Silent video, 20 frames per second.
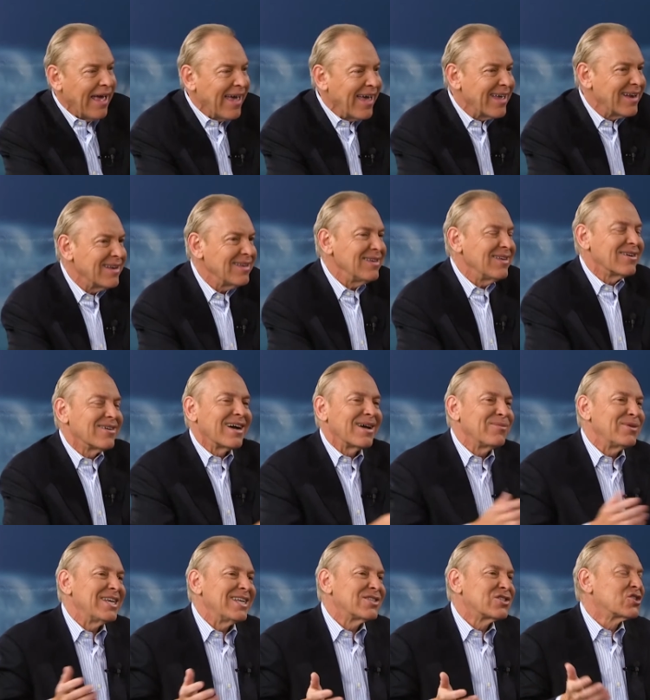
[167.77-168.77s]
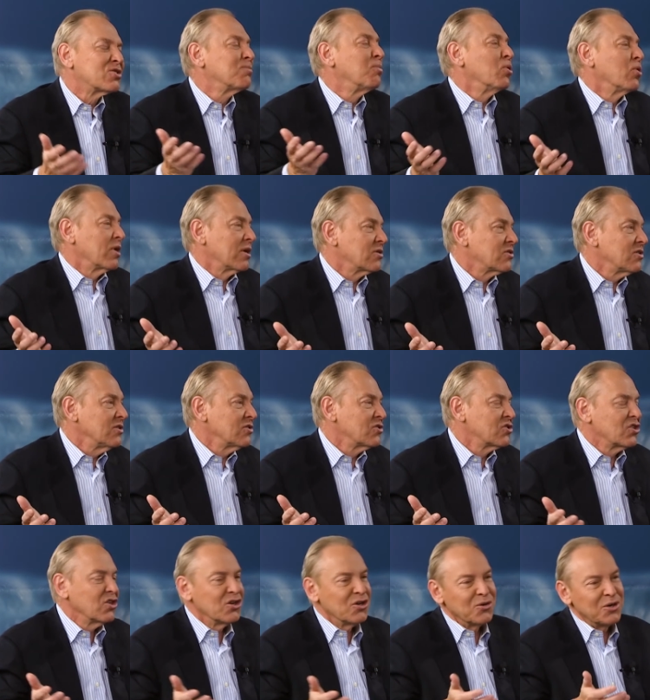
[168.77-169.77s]
And you know, I mean, it's sports, and
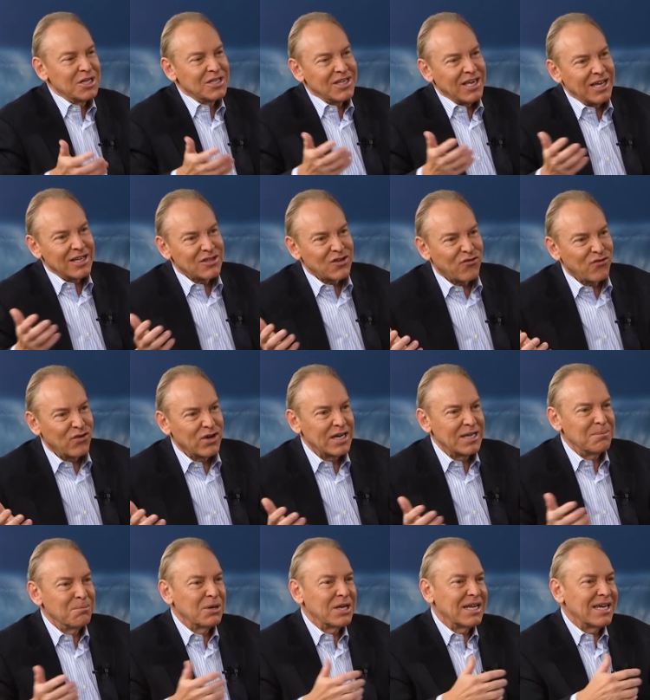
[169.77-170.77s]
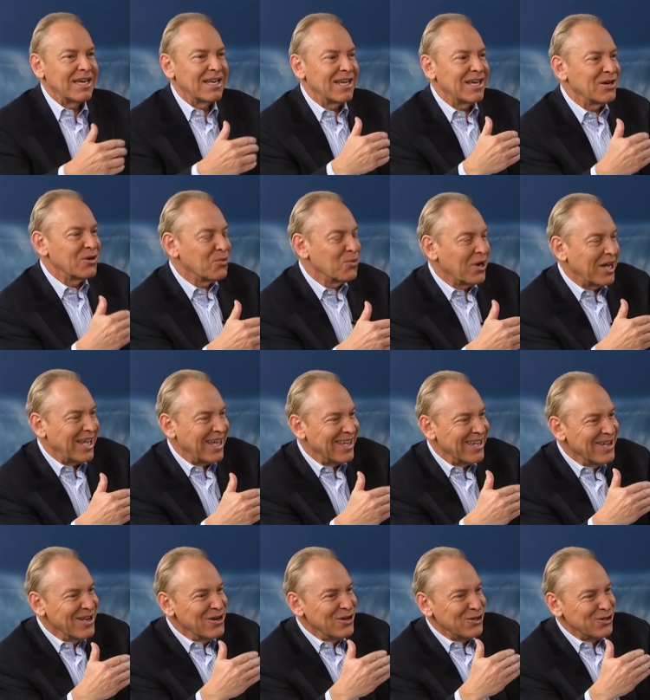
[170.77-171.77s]
so it's fun, but in a way,
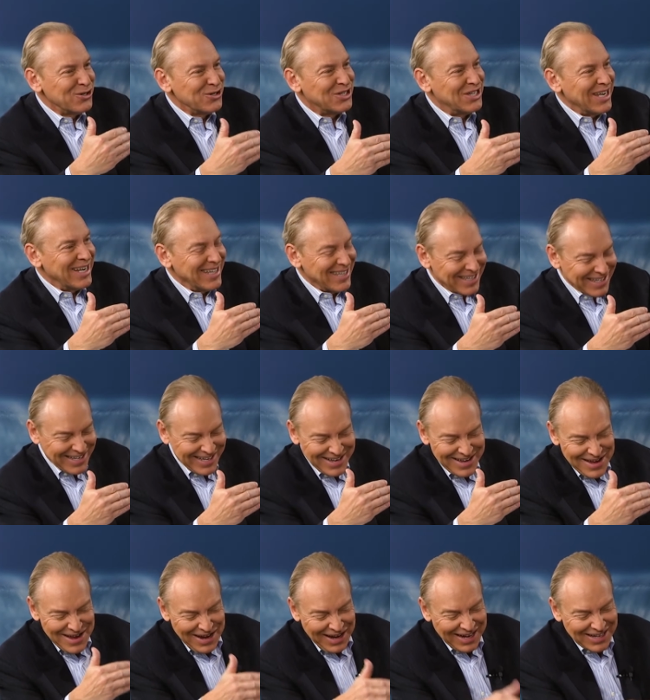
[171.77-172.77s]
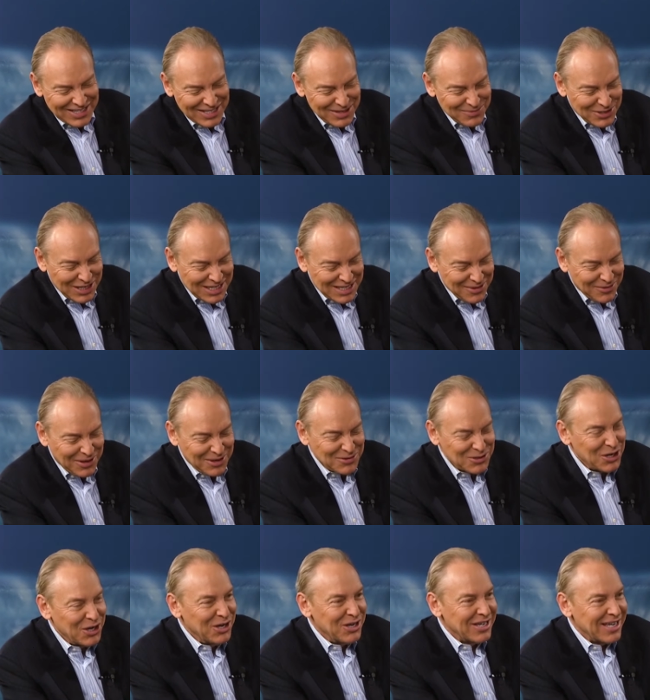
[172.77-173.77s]
you're dealing... It seems like sometimes
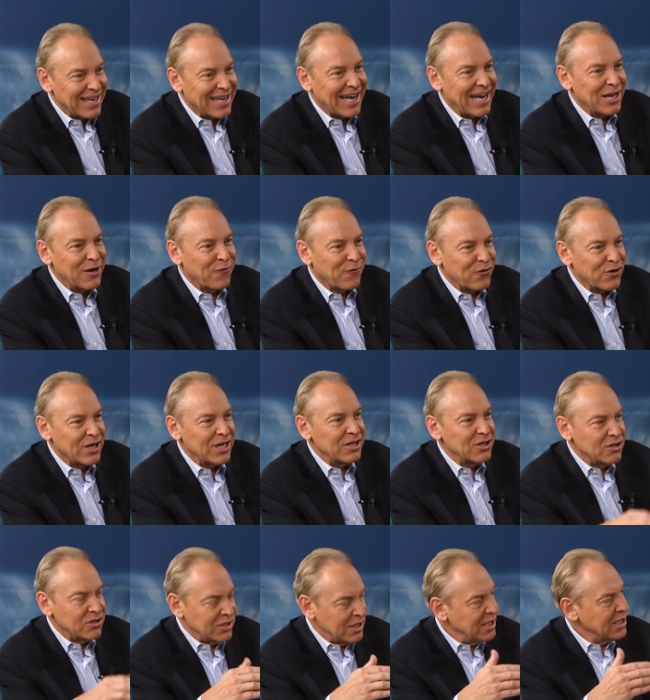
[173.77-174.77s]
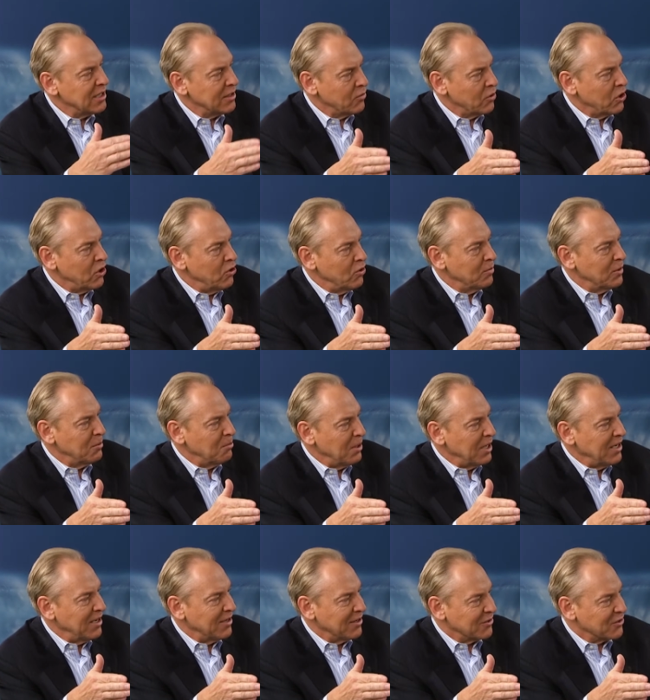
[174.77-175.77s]
you kind of forget you're dealing with human
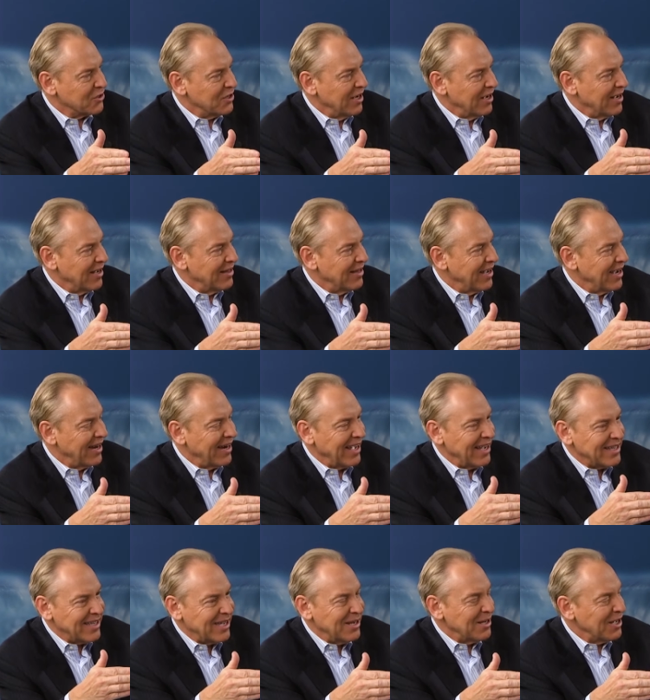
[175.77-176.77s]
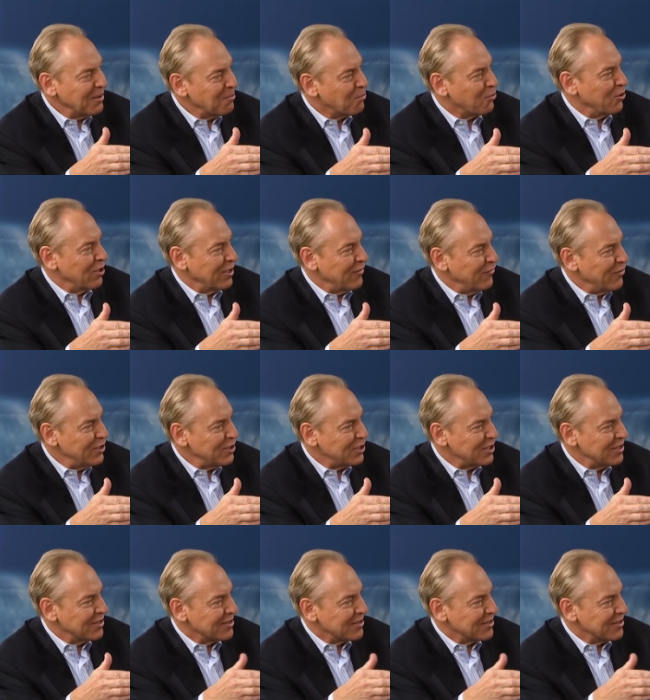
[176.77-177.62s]
beings and that it can get pretty vicious.